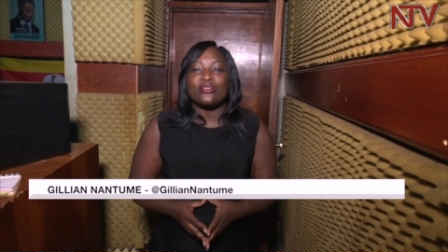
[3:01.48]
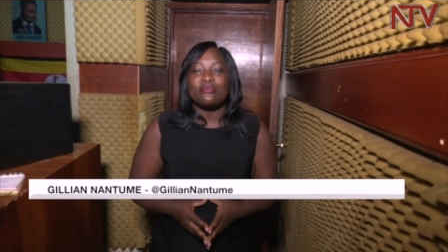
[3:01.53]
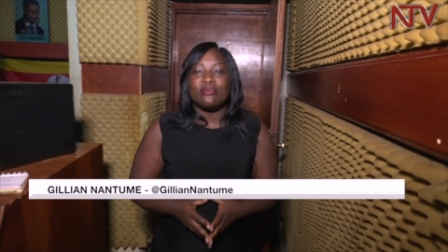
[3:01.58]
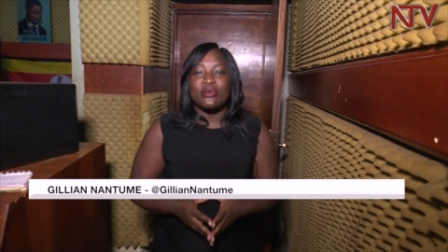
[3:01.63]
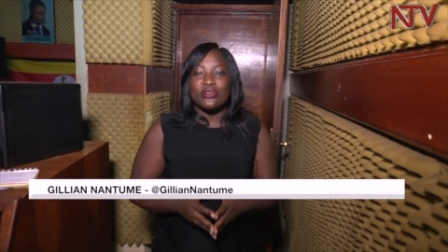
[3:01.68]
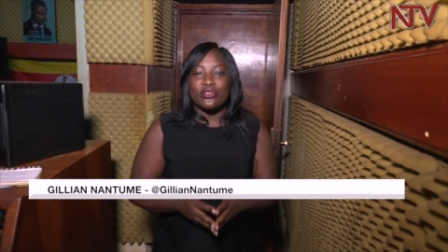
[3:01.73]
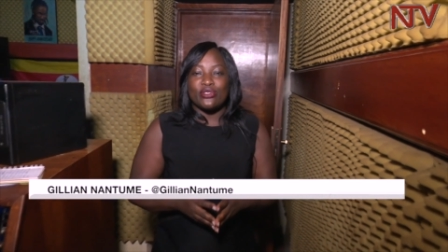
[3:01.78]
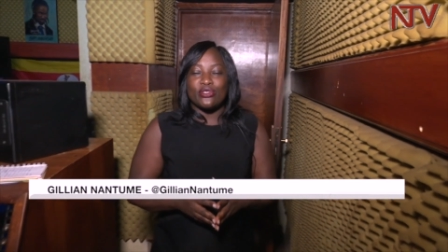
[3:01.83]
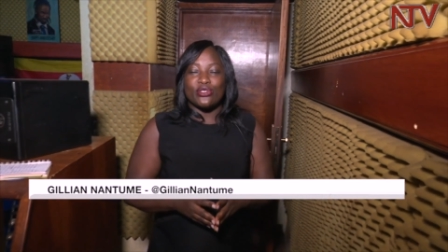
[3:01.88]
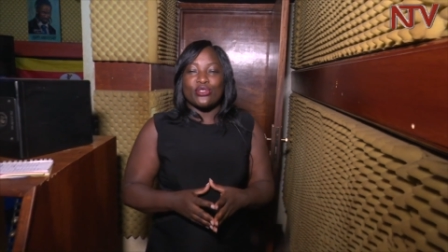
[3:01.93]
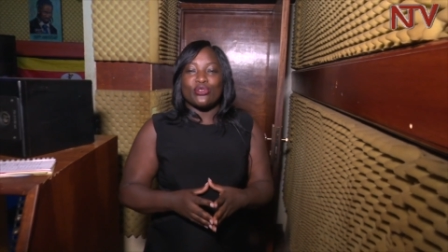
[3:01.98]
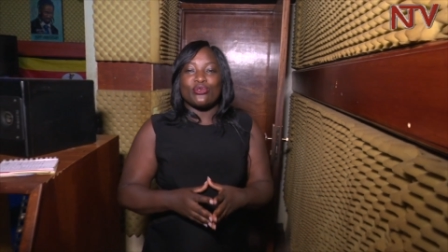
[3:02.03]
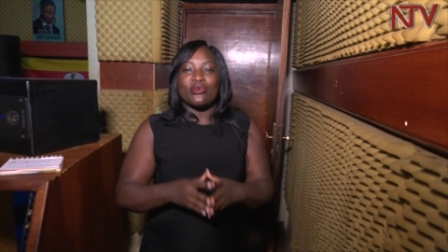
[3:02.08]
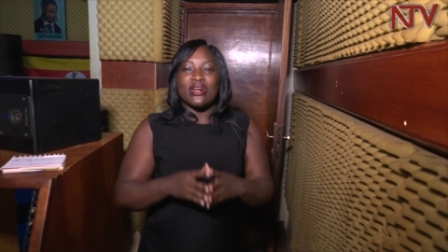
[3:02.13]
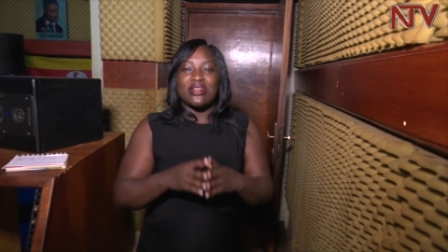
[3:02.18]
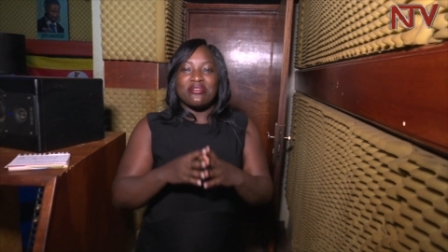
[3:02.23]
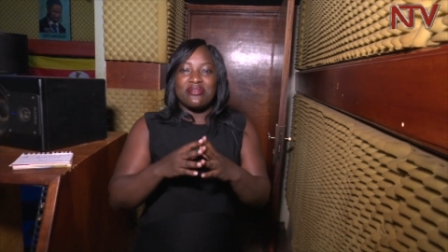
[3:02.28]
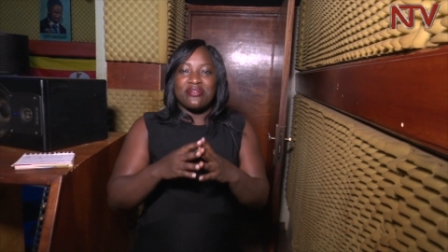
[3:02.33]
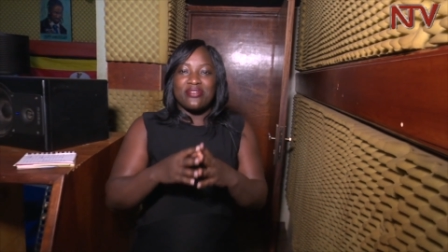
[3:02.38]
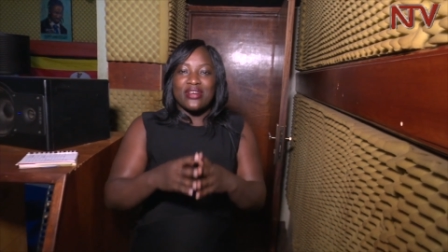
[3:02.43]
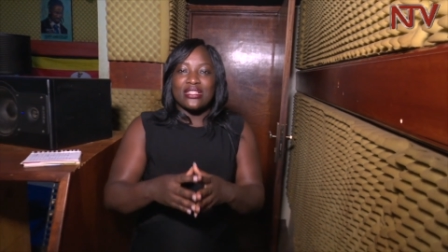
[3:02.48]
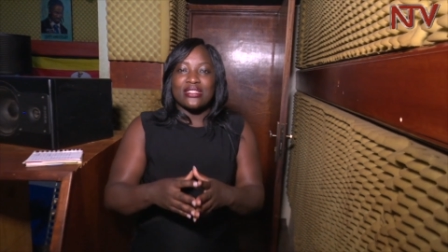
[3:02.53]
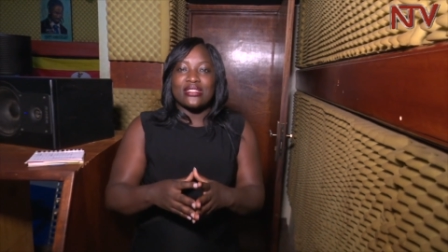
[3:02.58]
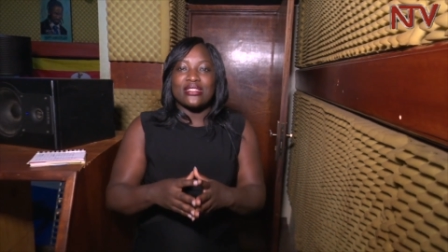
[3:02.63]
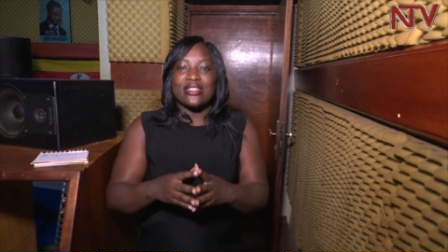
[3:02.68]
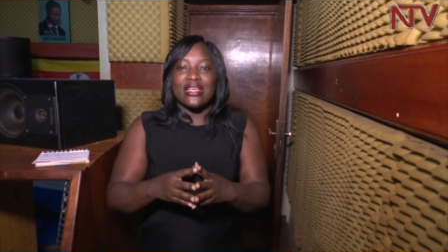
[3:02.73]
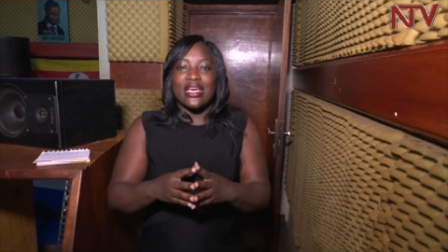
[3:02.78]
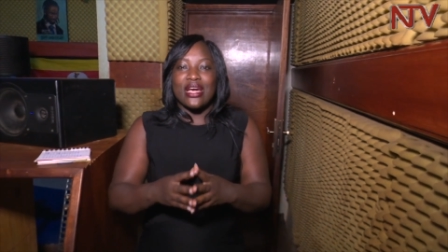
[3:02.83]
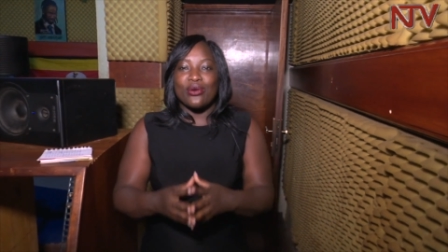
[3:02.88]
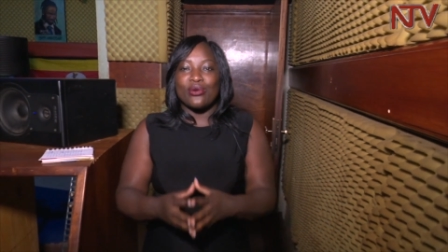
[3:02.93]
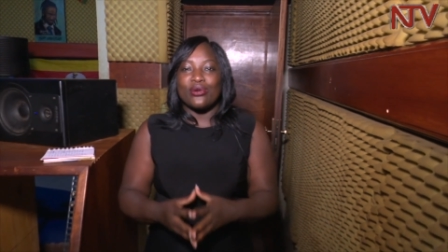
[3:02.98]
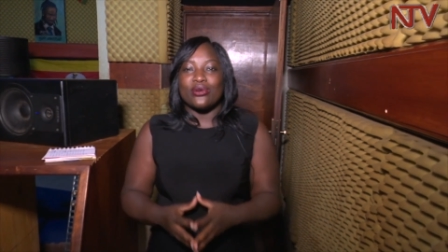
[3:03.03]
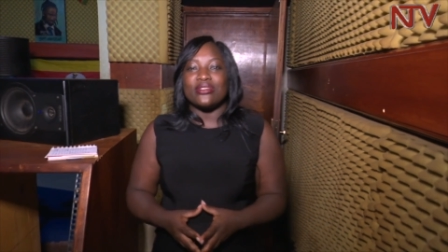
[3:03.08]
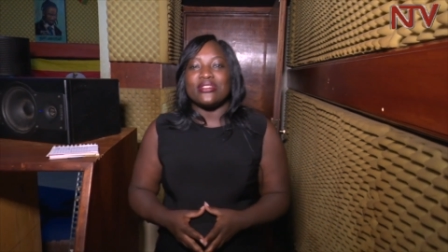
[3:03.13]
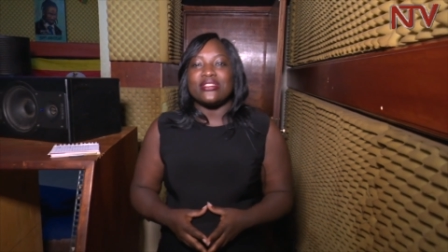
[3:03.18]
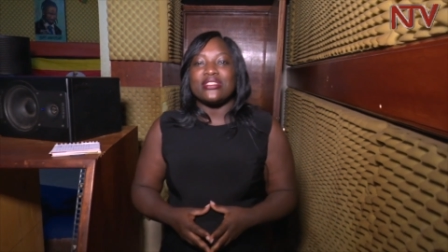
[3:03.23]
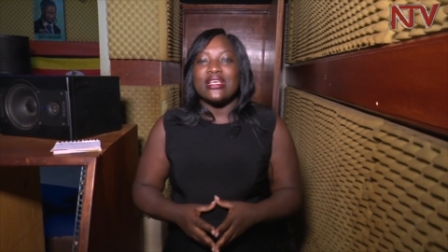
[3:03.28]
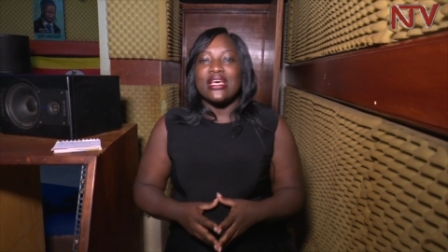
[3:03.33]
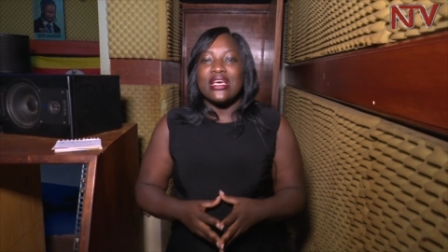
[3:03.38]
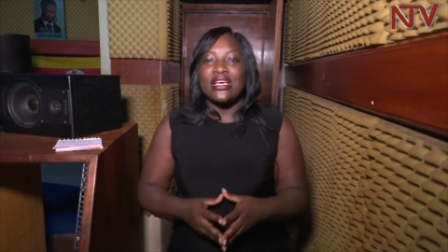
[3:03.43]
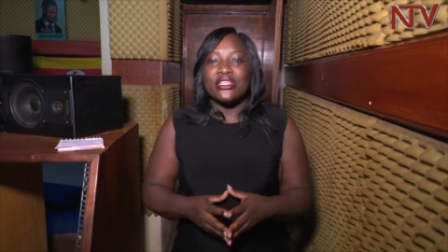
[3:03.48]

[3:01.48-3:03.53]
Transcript: spirituals to advance their cause,